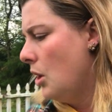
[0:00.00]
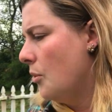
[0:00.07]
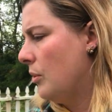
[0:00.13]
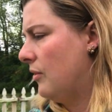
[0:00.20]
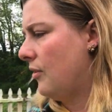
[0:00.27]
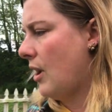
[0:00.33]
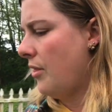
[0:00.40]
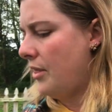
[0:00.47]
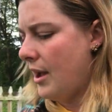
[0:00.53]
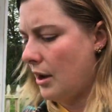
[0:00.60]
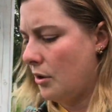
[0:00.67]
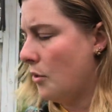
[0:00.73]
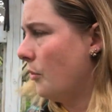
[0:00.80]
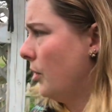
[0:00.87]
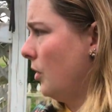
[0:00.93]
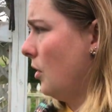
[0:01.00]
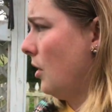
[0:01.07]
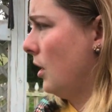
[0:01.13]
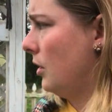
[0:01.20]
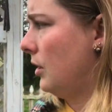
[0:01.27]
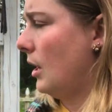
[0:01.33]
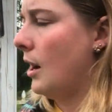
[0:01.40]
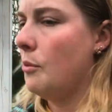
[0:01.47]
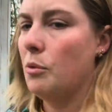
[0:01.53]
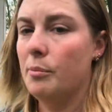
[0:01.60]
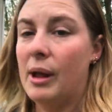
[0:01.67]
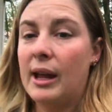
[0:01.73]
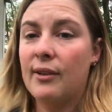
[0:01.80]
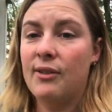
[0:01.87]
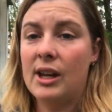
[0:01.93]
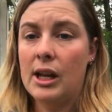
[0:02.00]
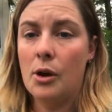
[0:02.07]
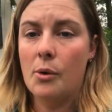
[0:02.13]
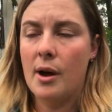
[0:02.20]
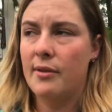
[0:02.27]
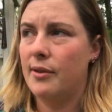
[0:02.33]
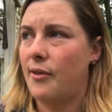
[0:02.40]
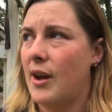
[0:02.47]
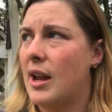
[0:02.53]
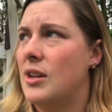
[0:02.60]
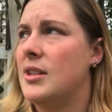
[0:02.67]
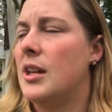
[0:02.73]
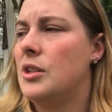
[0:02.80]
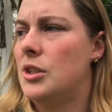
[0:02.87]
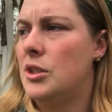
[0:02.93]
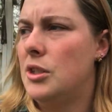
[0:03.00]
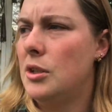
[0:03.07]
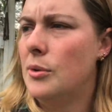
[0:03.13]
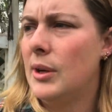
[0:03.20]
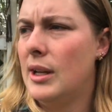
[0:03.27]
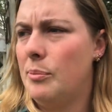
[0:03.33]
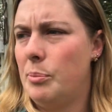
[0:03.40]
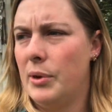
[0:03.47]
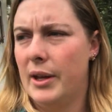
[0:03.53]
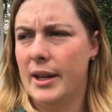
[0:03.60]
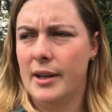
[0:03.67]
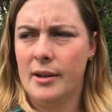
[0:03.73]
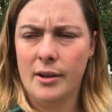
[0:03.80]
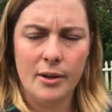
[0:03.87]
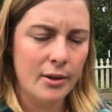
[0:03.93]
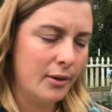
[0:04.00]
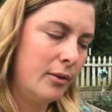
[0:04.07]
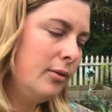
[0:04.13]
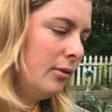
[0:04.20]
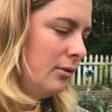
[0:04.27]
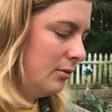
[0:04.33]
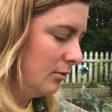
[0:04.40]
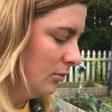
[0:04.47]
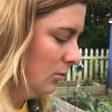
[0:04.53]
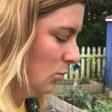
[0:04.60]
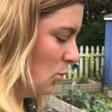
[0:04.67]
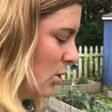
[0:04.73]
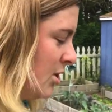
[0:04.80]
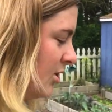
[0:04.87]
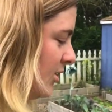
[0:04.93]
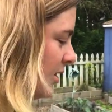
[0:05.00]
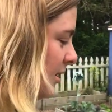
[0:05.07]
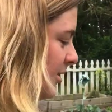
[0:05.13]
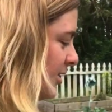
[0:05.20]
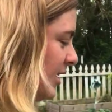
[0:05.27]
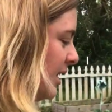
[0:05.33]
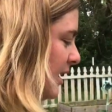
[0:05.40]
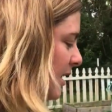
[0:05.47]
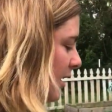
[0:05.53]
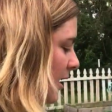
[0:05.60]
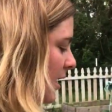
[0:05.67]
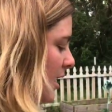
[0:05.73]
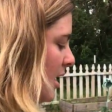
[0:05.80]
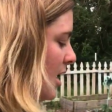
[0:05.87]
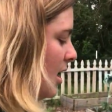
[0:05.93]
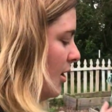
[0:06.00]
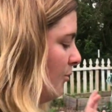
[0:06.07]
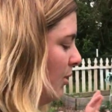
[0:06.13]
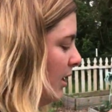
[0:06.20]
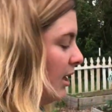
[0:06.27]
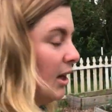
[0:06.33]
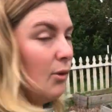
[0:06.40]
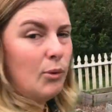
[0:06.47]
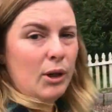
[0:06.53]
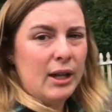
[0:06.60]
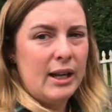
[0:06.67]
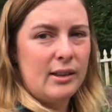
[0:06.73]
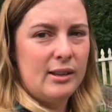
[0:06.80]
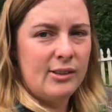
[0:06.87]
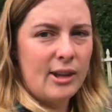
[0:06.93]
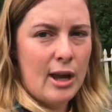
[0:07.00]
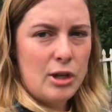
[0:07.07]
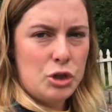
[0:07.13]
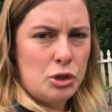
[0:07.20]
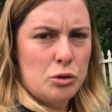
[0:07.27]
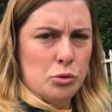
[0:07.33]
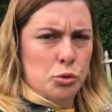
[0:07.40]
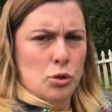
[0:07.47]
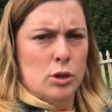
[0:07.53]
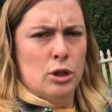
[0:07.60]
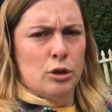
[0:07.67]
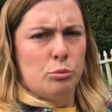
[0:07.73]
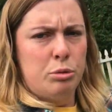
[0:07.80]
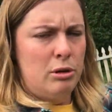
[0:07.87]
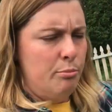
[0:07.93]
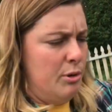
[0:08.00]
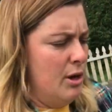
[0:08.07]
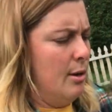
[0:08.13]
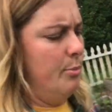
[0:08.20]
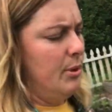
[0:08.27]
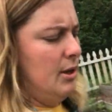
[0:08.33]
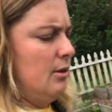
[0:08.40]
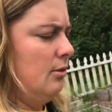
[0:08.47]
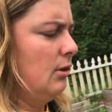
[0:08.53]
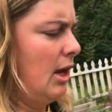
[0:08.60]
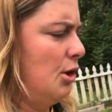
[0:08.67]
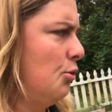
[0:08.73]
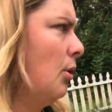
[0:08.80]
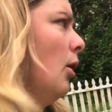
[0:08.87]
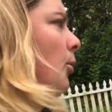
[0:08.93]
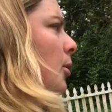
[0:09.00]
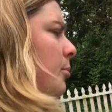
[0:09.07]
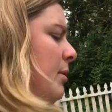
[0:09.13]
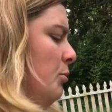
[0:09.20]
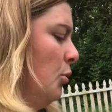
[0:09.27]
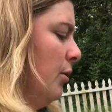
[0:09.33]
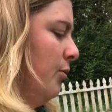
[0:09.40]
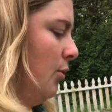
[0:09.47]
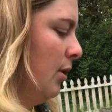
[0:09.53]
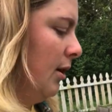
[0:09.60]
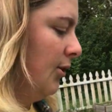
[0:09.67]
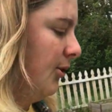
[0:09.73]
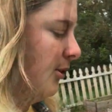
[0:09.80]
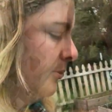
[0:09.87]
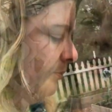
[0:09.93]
we've got that going on that I will make a video of if I intend to do it, but we're just gonna see if we can really get these guys to pump up and grow a little bit more for us.